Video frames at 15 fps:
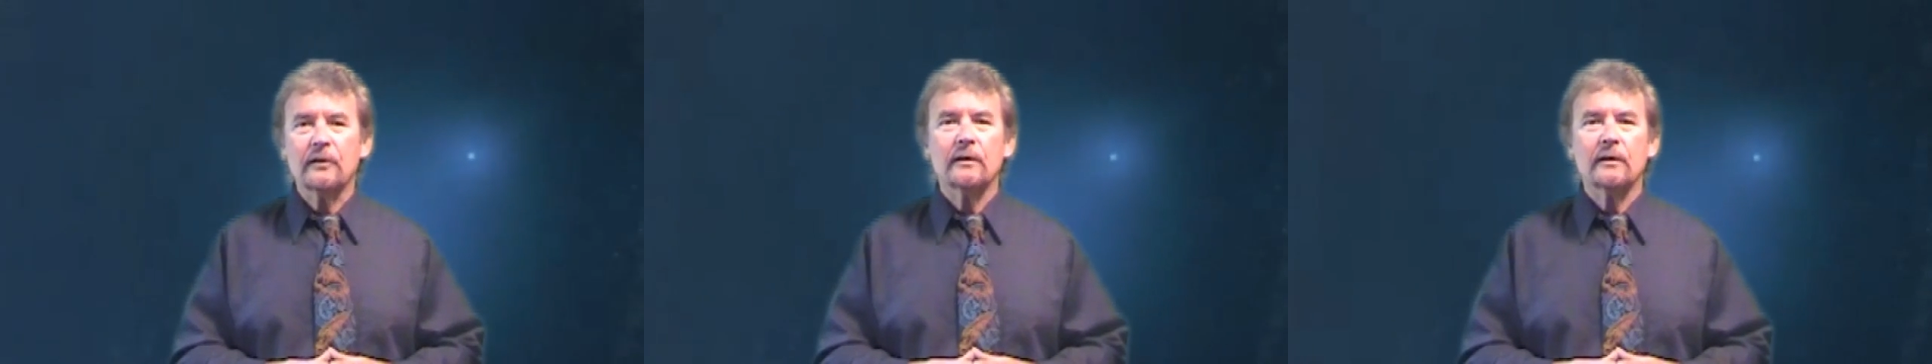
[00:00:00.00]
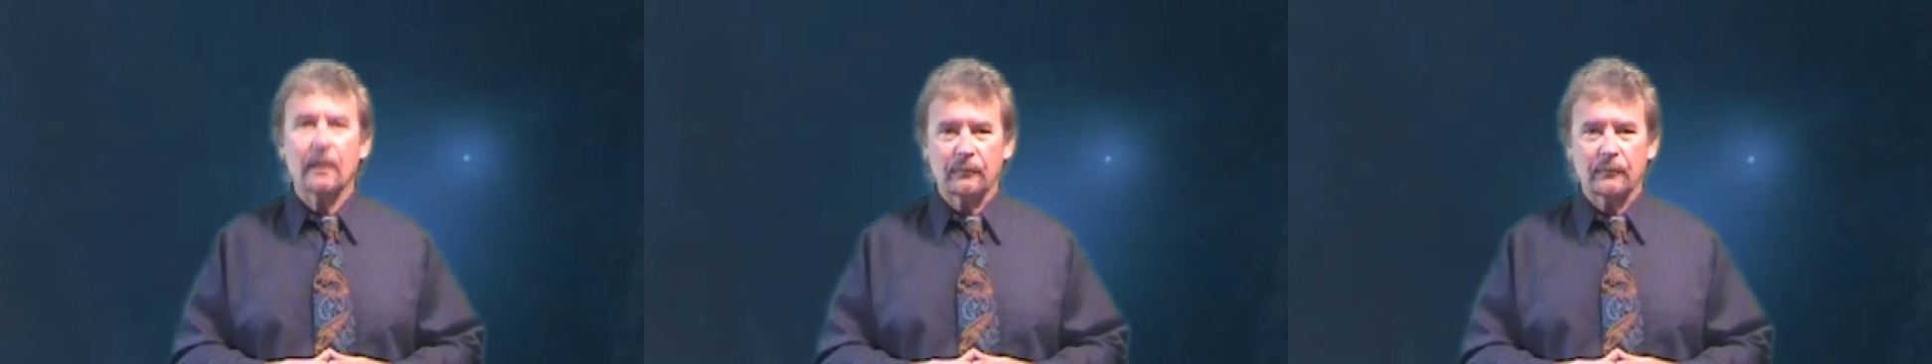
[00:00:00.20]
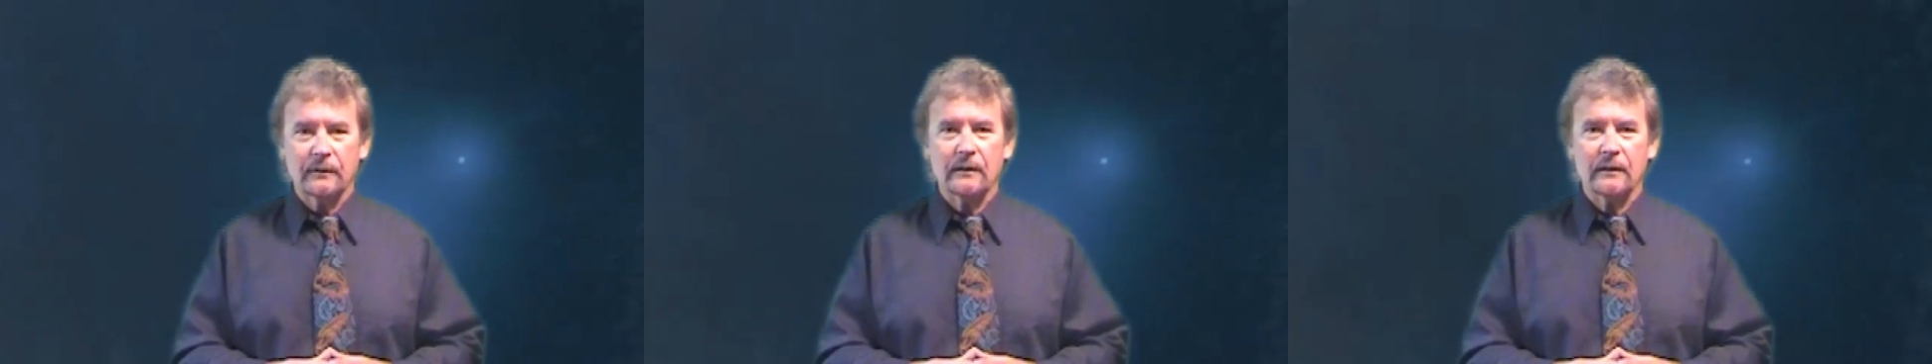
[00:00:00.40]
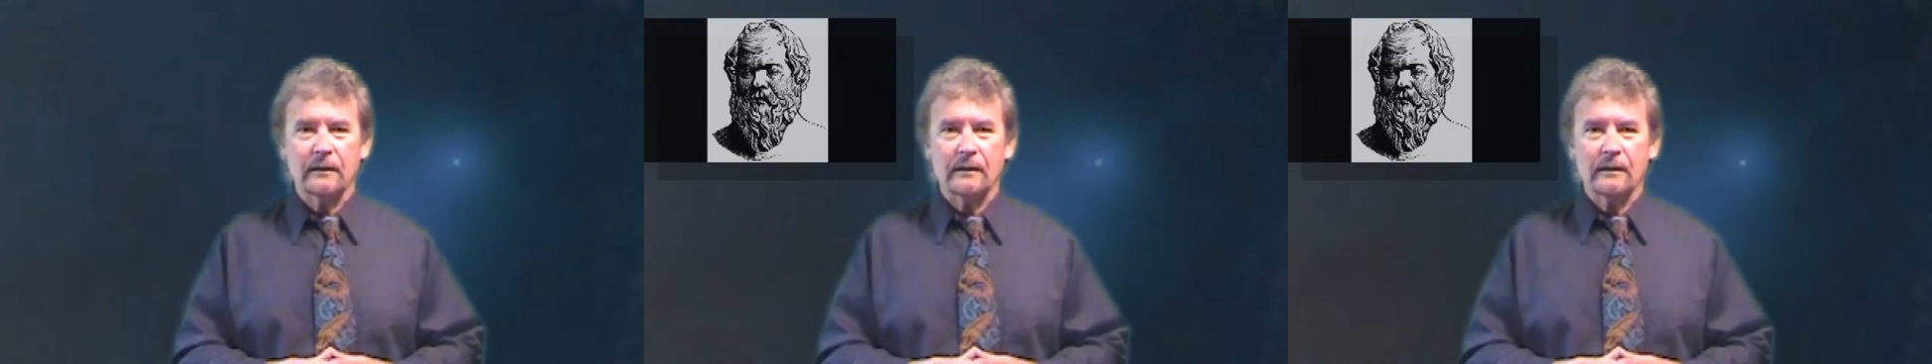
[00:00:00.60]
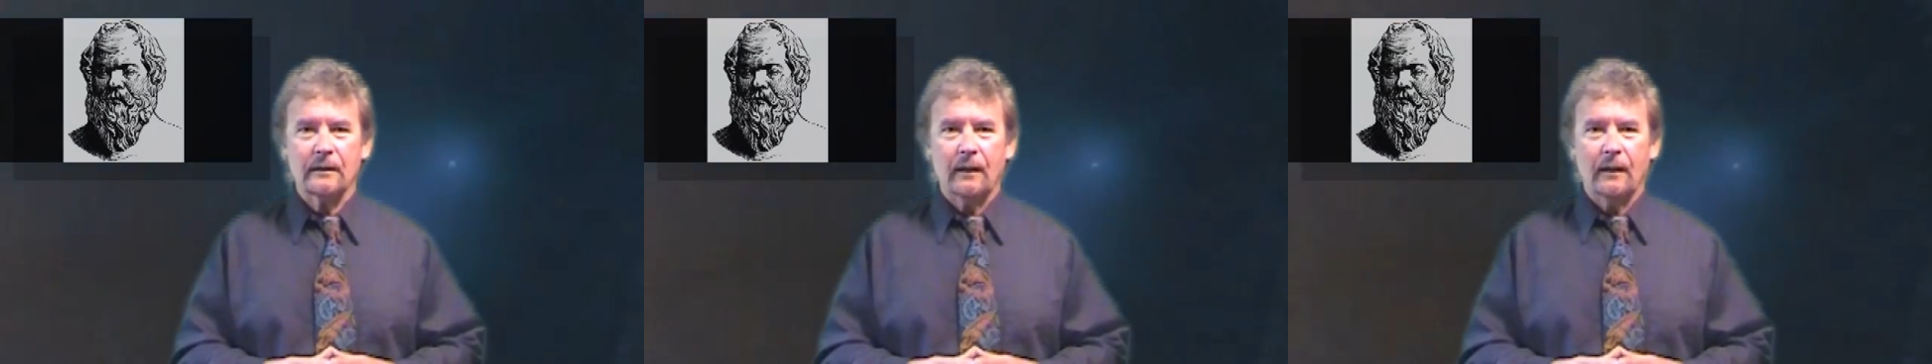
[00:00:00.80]

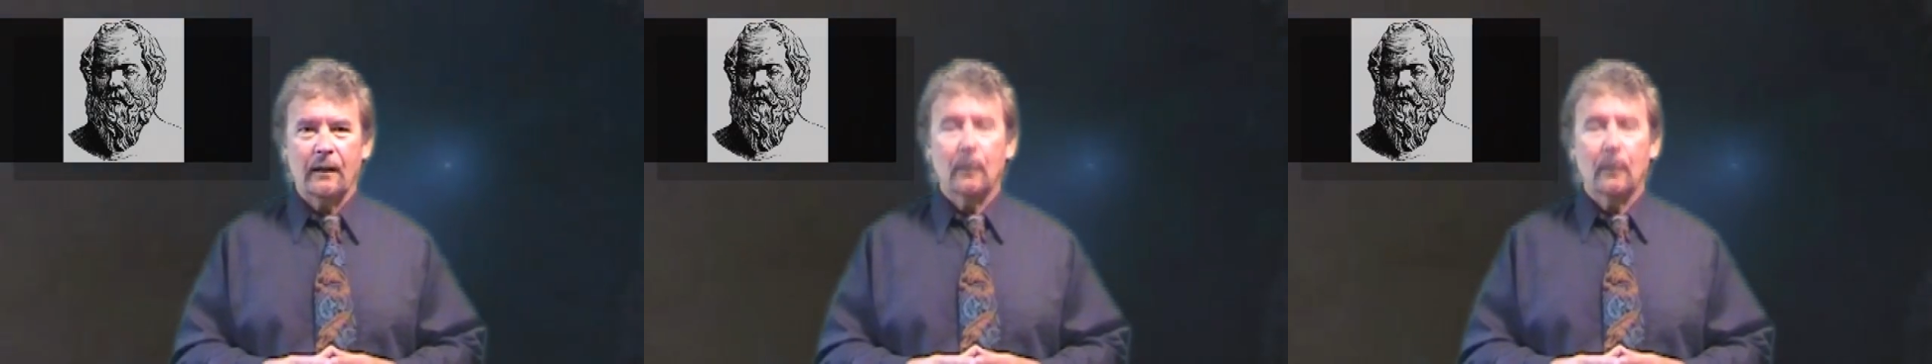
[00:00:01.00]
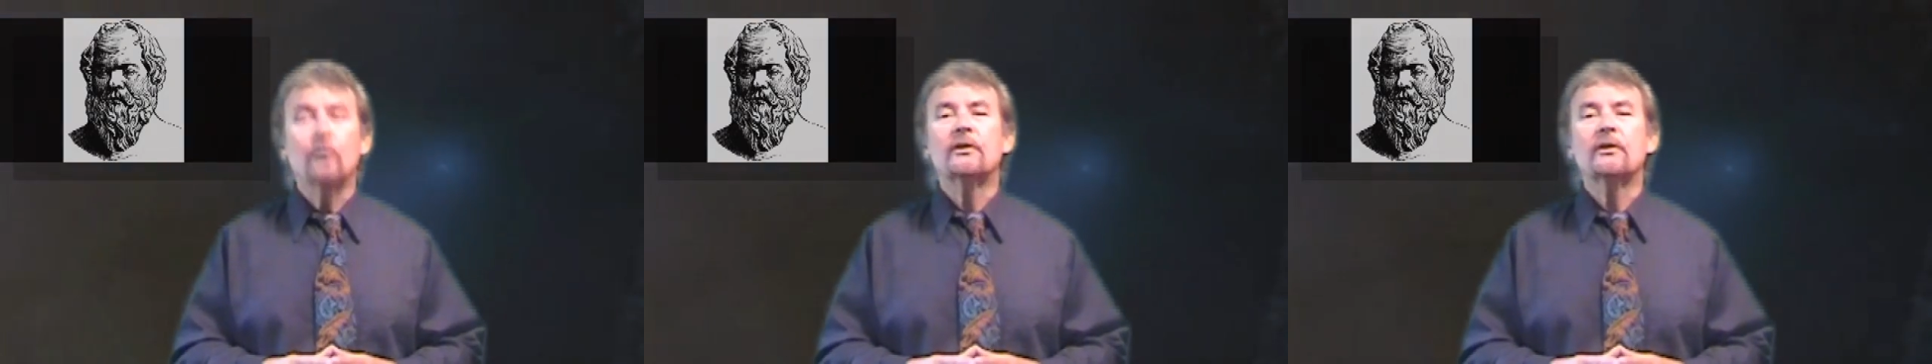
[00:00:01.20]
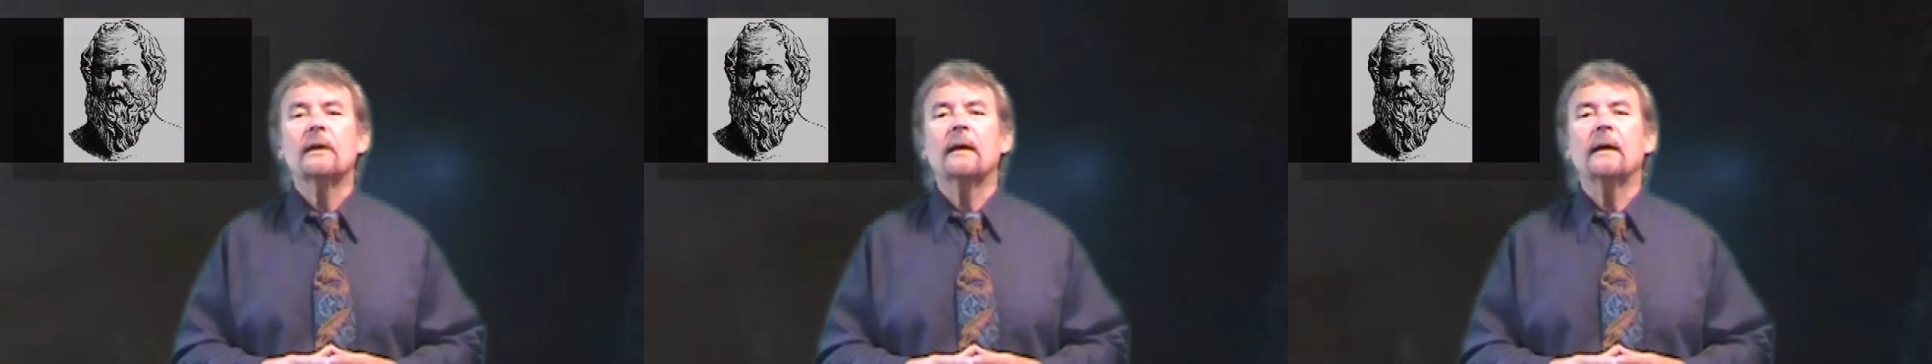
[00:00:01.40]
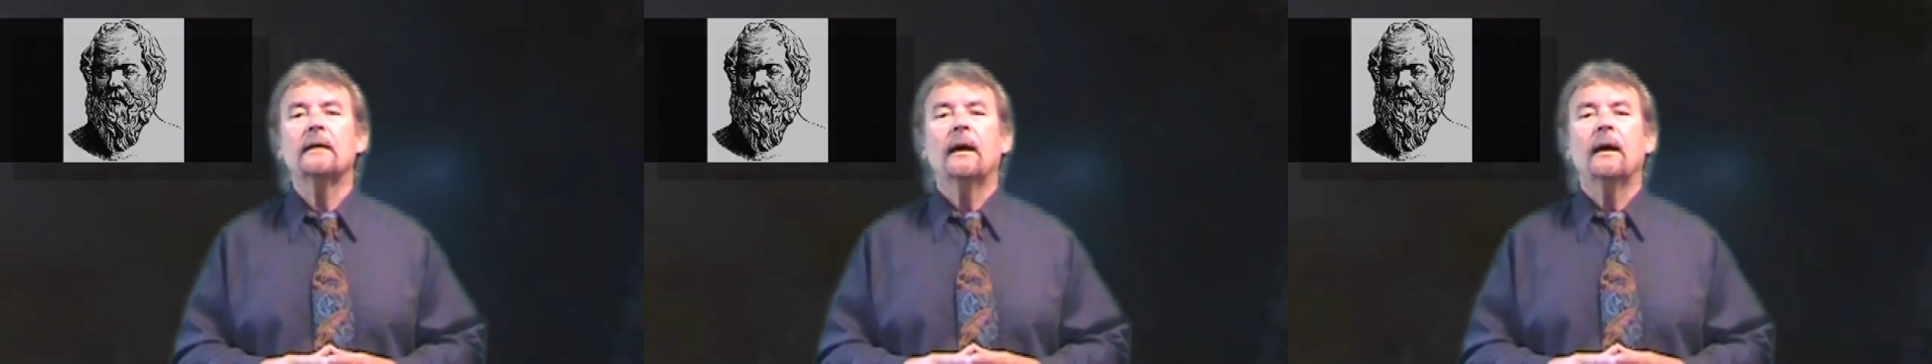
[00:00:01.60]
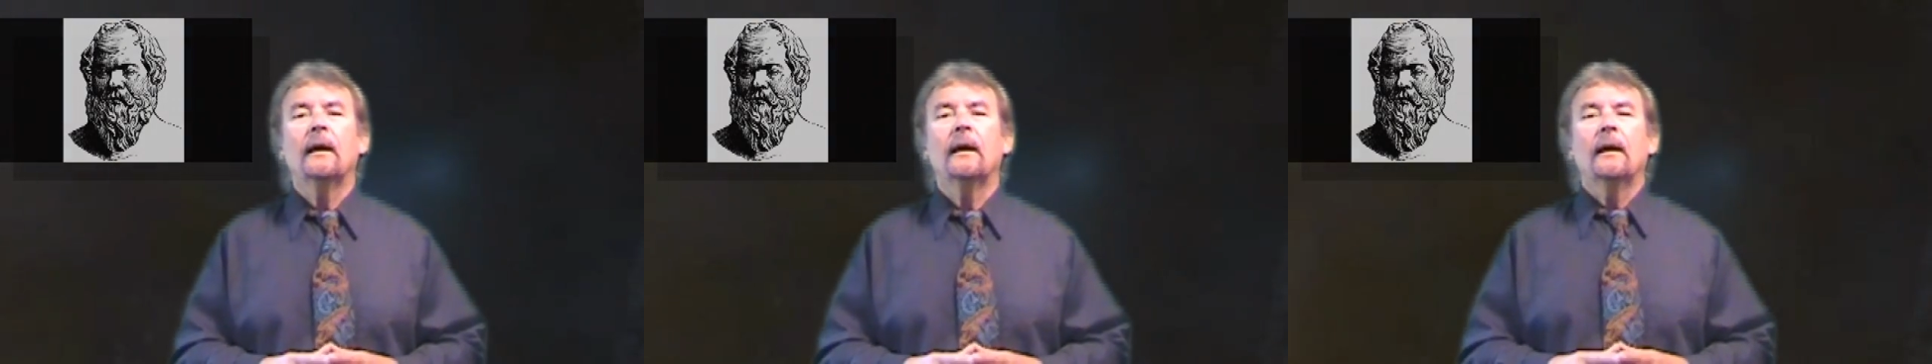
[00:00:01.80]
Socrates, who said,